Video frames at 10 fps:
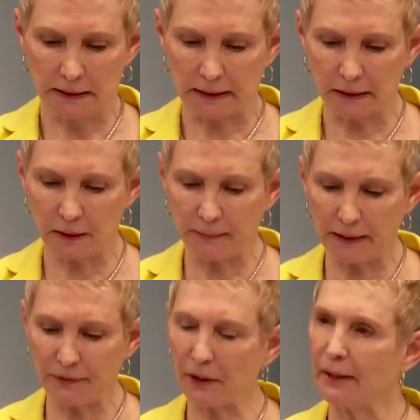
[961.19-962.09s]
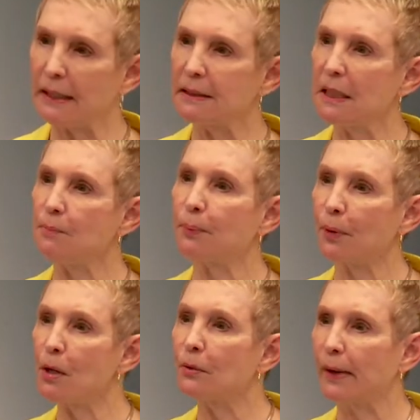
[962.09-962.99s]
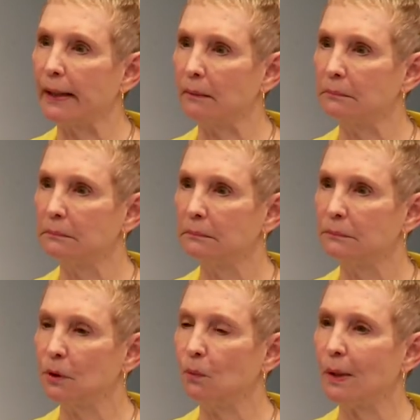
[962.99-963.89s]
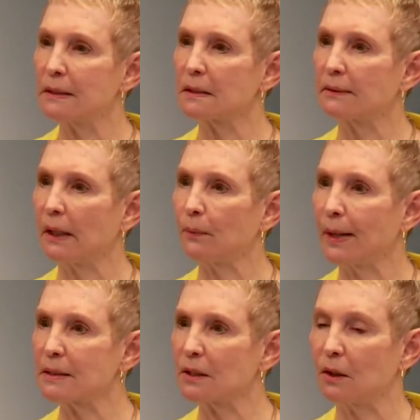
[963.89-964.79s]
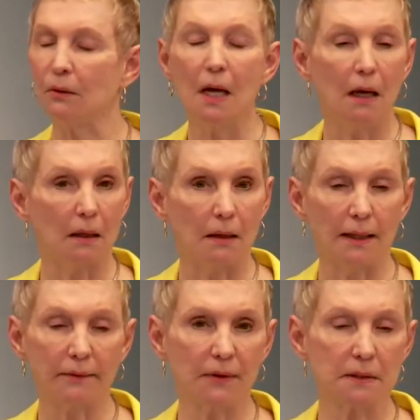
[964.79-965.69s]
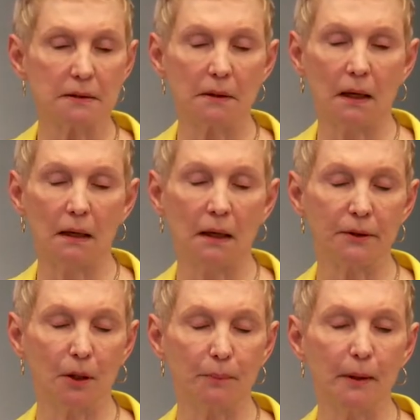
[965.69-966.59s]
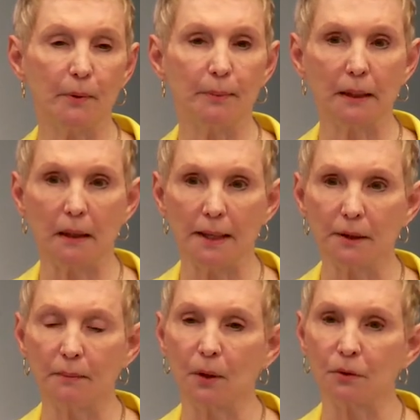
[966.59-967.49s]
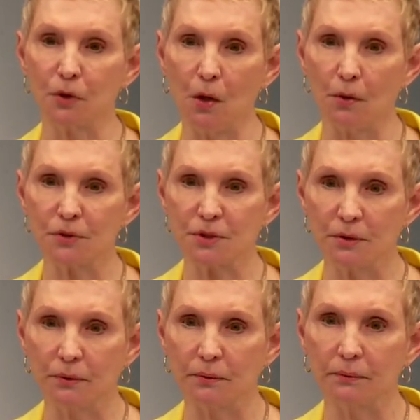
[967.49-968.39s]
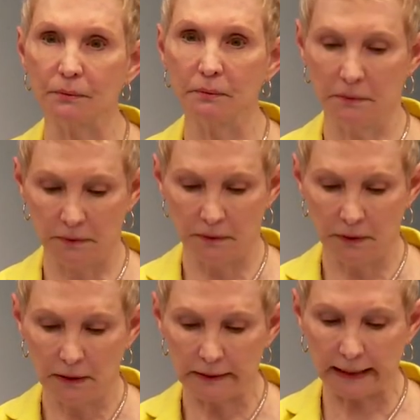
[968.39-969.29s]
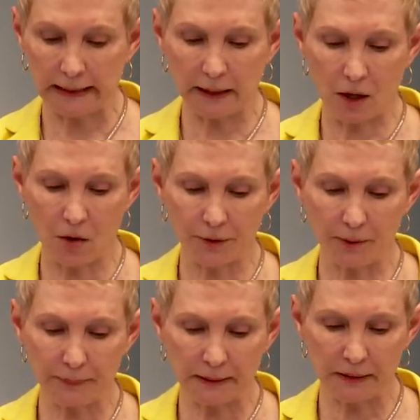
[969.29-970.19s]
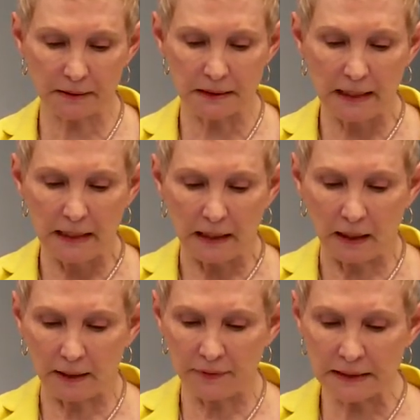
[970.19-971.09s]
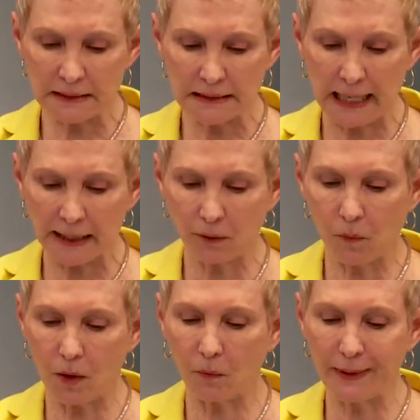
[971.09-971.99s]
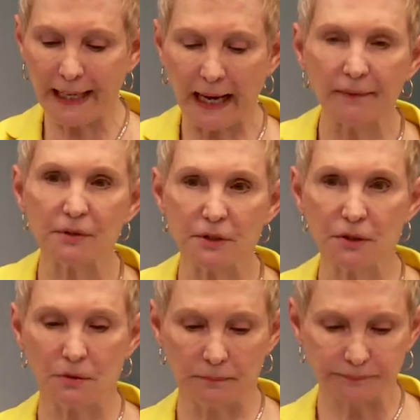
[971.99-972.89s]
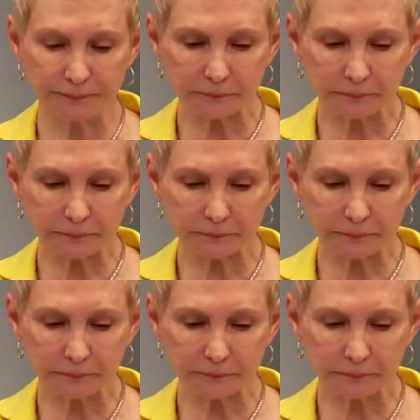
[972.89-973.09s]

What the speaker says: to come in there and deprogram the ones that they rescue. A lot of these are young people, but a lot of them are adults too that get caught up in this. This is kind of what we have to do.